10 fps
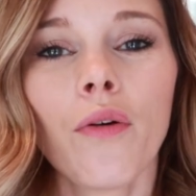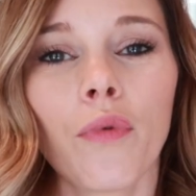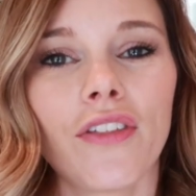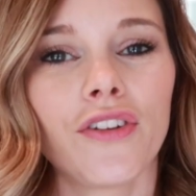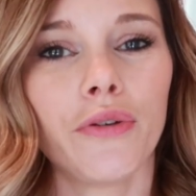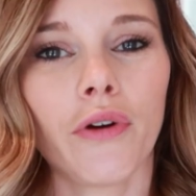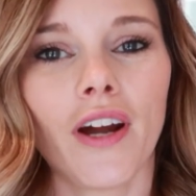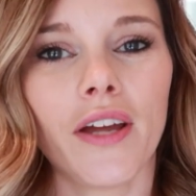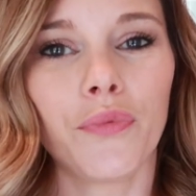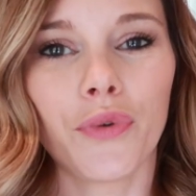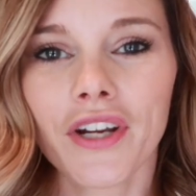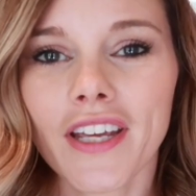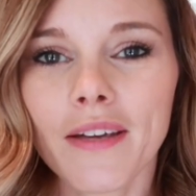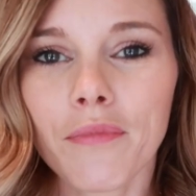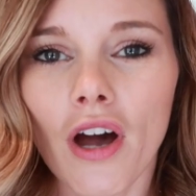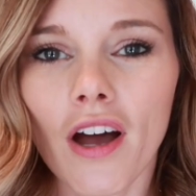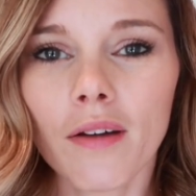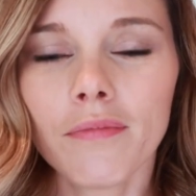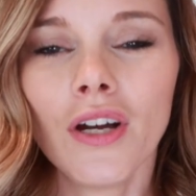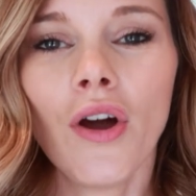whether you are a working
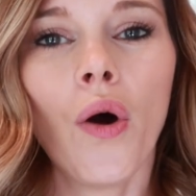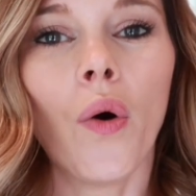mom,